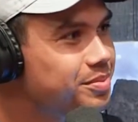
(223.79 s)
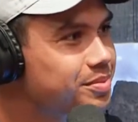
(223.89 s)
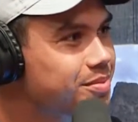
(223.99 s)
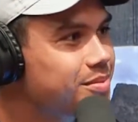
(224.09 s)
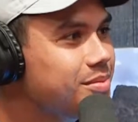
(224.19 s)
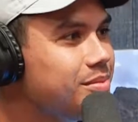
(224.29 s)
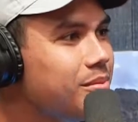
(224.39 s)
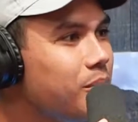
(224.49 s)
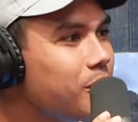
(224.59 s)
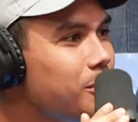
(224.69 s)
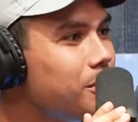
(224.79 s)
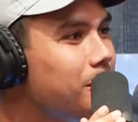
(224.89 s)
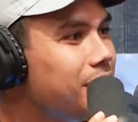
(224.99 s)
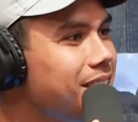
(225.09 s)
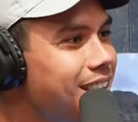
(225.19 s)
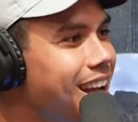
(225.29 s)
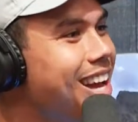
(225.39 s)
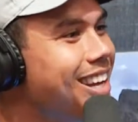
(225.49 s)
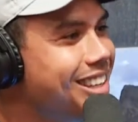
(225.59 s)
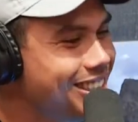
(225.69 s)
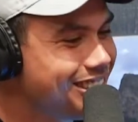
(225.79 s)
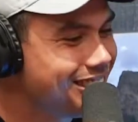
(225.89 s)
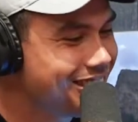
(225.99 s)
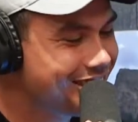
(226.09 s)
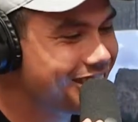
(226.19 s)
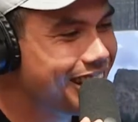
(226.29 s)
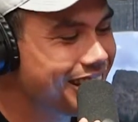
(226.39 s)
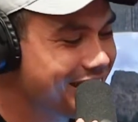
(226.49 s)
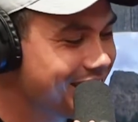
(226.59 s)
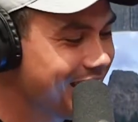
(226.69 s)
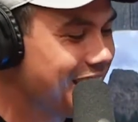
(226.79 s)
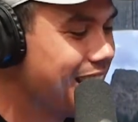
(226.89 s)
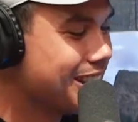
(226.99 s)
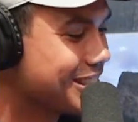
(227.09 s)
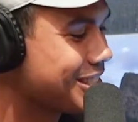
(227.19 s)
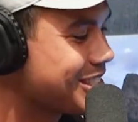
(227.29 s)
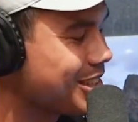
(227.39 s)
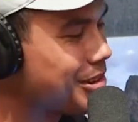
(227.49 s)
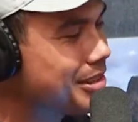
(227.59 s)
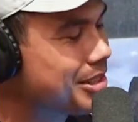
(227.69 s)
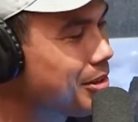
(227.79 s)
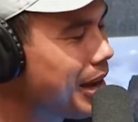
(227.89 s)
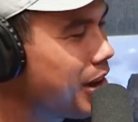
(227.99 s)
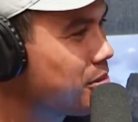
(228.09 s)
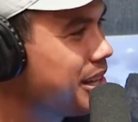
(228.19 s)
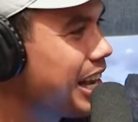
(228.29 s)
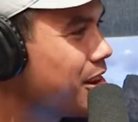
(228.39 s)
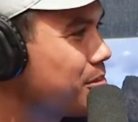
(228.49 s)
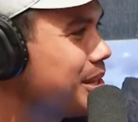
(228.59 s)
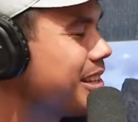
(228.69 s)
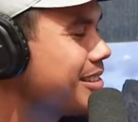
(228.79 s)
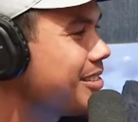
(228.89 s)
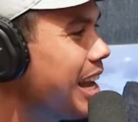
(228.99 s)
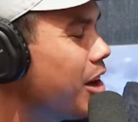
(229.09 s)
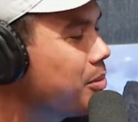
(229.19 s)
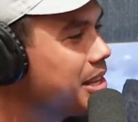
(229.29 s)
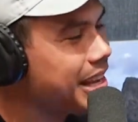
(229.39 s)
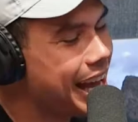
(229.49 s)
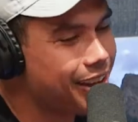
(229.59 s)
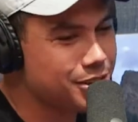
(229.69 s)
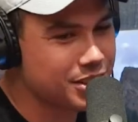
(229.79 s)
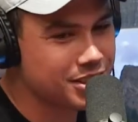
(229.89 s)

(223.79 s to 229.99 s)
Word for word: Yeah, it wasn't. Yeah, no, I did not. I, okay, no slurping acknowledgement. So, here. so how many, how many, how many cows